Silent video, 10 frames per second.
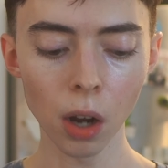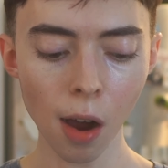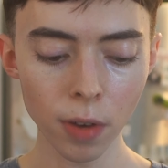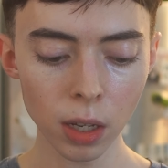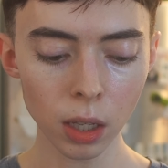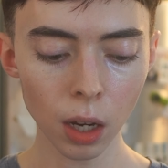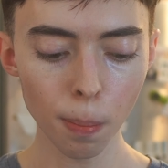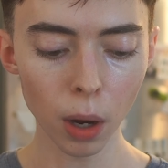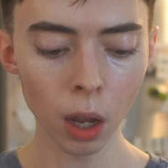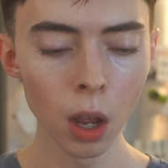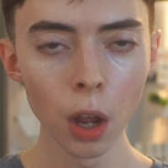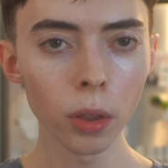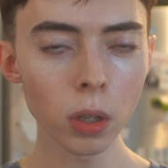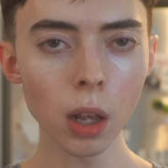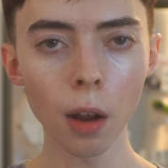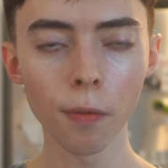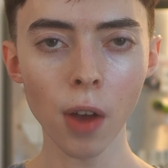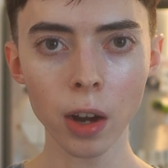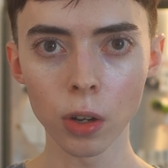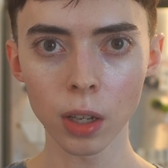obviously, but there's a lot of
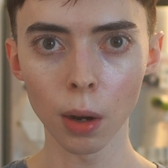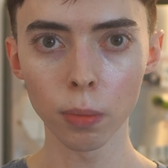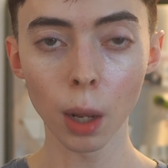factors that,